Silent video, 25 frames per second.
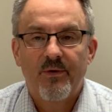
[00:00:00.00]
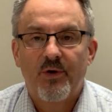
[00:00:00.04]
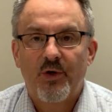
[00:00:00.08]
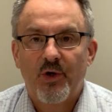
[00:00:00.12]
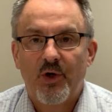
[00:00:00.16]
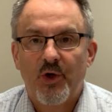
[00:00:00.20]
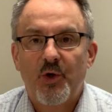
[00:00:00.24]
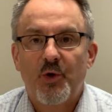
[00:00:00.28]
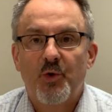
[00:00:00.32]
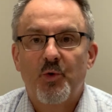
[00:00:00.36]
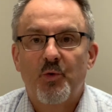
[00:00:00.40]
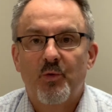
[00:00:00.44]

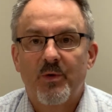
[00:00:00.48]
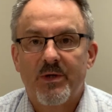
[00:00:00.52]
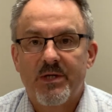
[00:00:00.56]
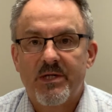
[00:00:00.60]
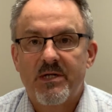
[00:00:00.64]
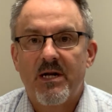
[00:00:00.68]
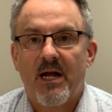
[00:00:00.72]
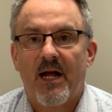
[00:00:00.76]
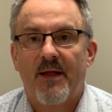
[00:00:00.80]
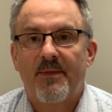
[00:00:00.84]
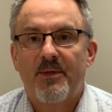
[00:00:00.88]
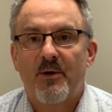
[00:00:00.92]
knew was
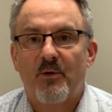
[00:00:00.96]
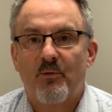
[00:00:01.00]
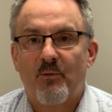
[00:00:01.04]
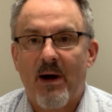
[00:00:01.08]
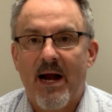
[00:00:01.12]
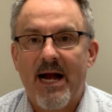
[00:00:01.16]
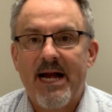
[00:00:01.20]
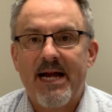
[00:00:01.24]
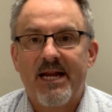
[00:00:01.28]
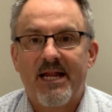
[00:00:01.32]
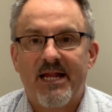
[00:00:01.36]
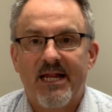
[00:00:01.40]
not the
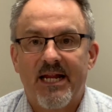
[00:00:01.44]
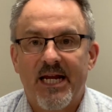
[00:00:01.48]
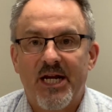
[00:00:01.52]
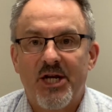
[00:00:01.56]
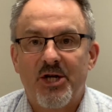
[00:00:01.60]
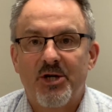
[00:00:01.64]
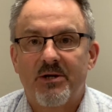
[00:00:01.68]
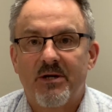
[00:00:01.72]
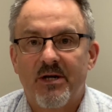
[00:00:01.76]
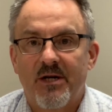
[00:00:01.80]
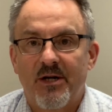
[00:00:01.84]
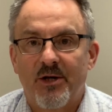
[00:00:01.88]
right
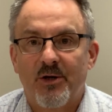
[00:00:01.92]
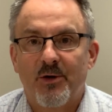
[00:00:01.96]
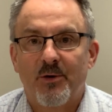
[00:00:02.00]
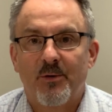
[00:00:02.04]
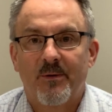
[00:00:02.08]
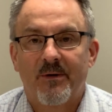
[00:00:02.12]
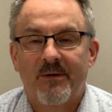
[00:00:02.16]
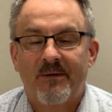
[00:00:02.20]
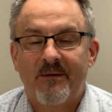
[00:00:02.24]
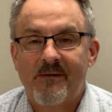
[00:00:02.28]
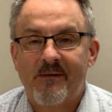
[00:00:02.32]
thing to do?